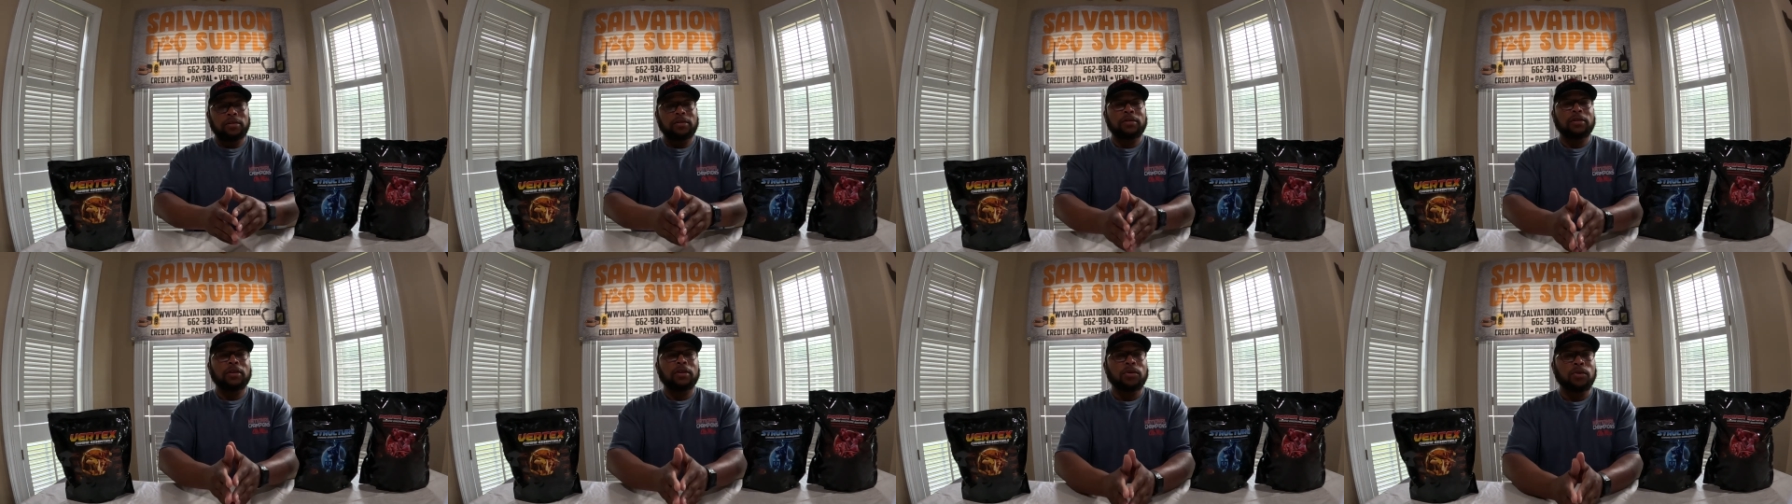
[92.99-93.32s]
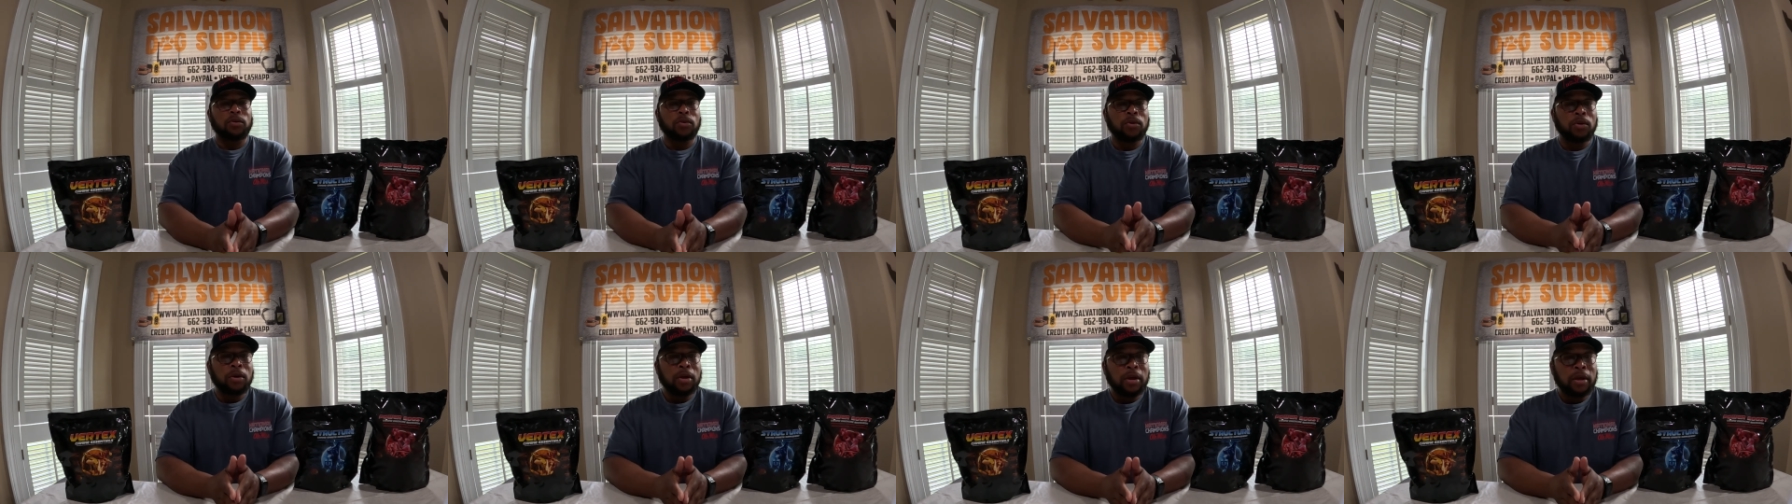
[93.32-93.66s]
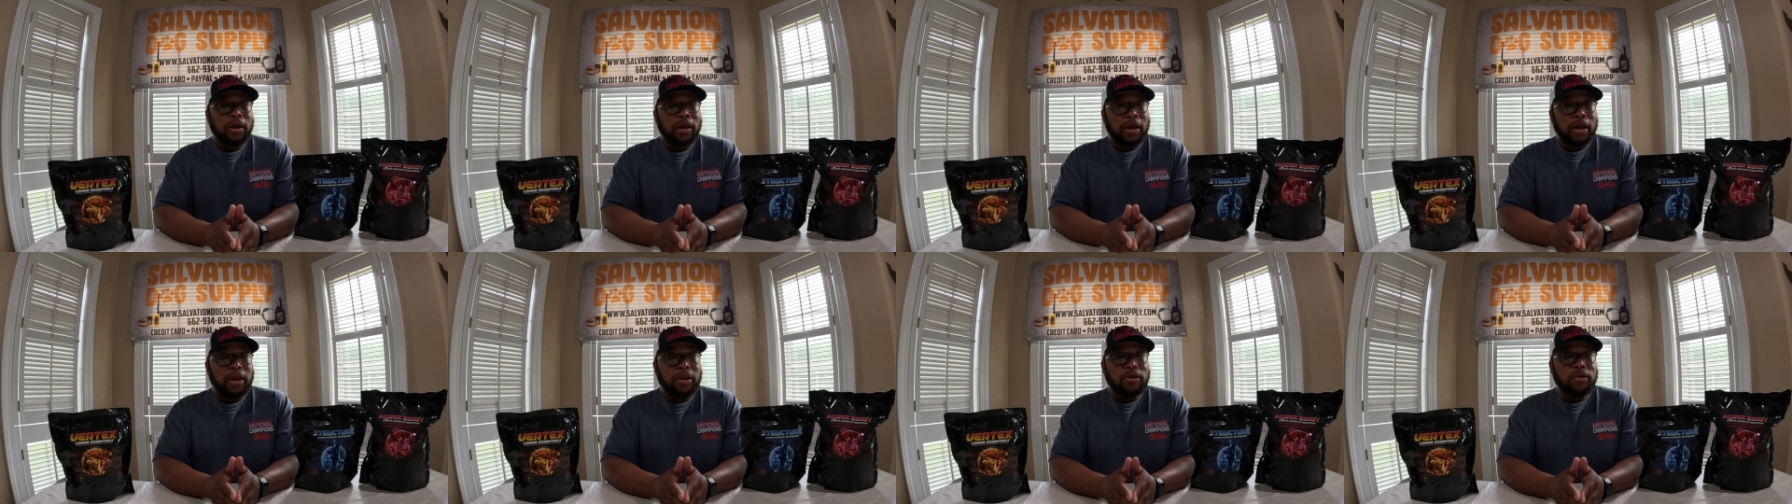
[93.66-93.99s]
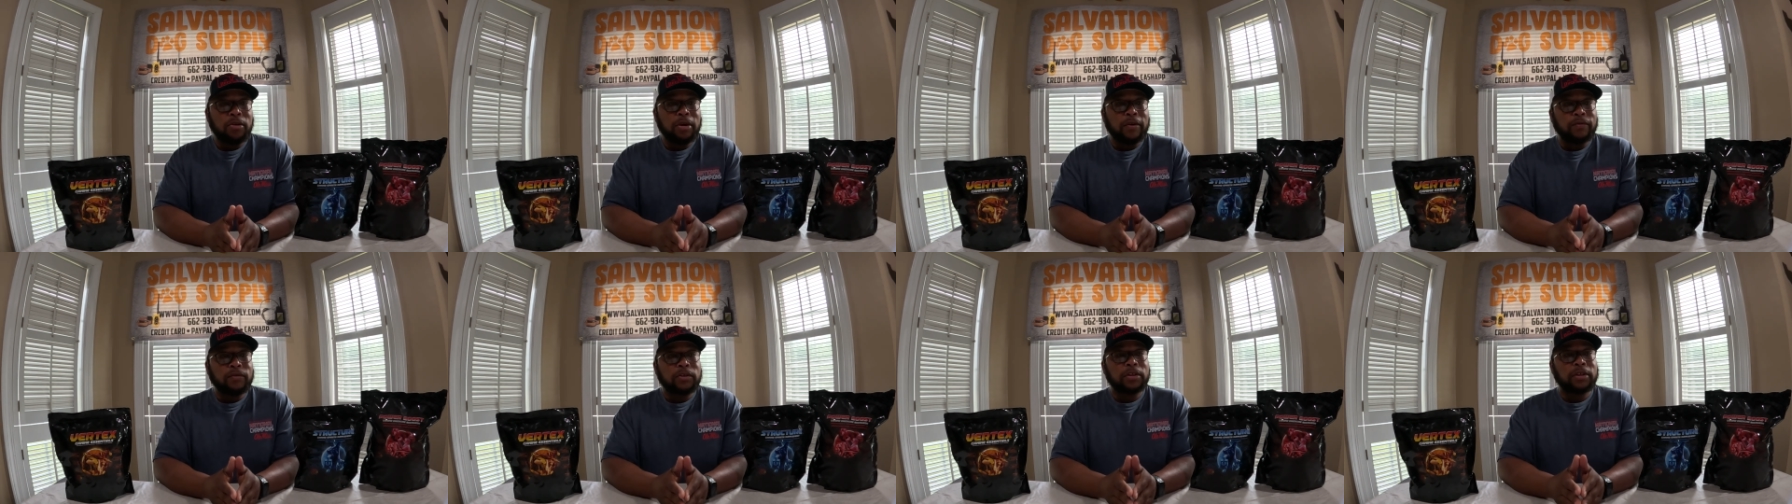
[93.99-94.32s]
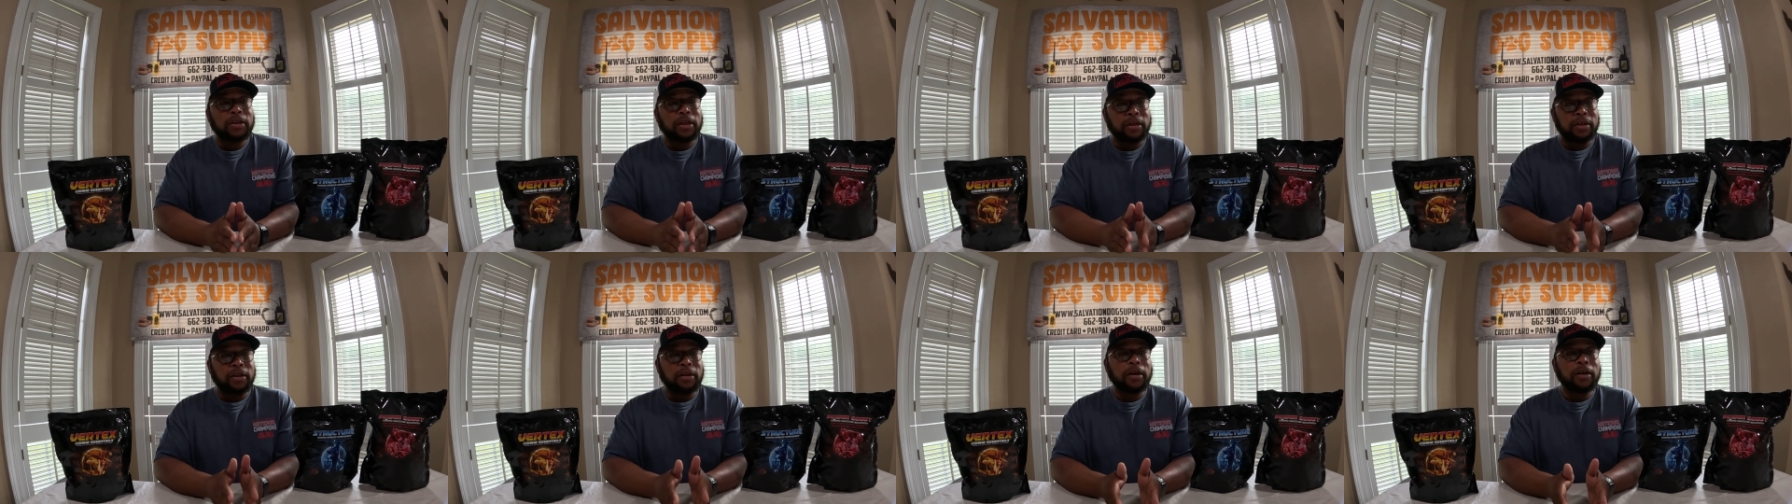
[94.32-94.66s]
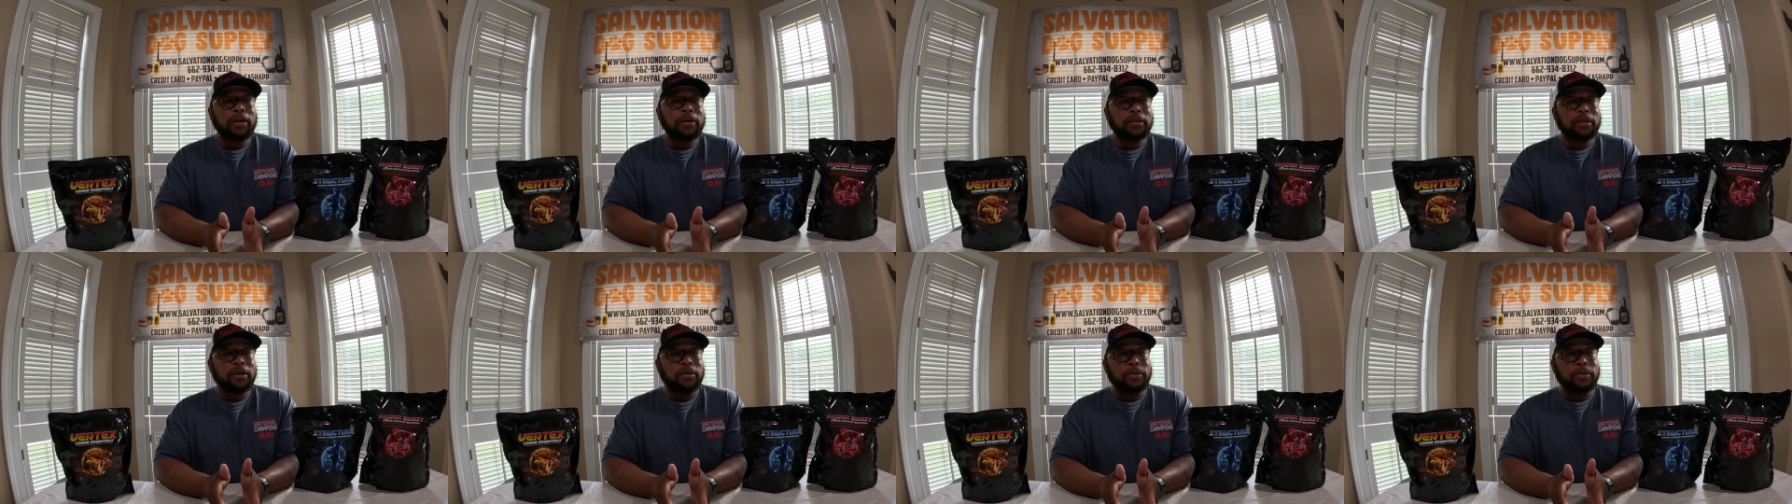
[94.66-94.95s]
So, and you have to take care of